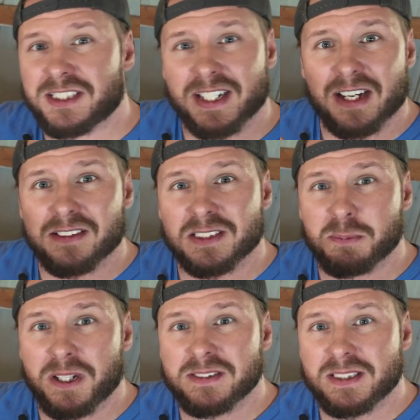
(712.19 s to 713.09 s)
check out this
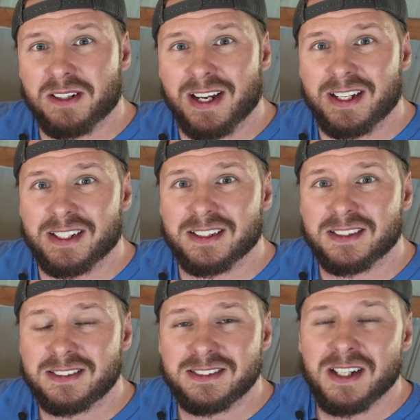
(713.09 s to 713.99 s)
playlist right here.